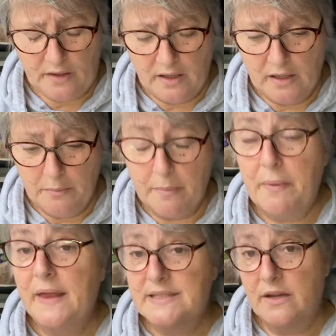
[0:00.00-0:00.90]
But
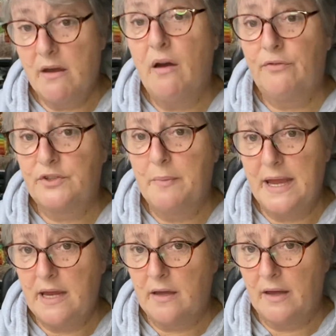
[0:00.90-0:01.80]
that's enough to
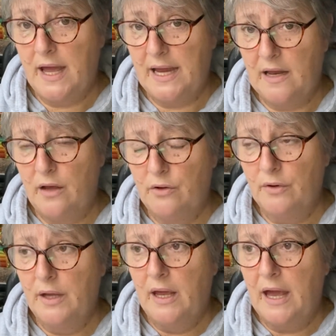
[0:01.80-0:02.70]
make Halo
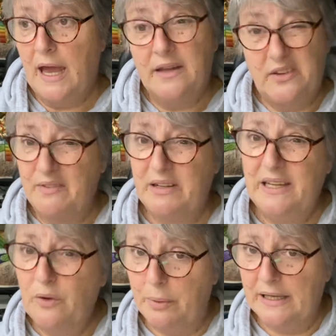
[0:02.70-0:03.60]
and have a
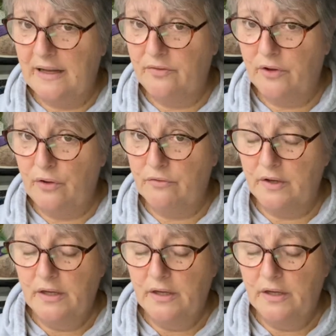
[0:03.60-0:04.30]
little bit left over.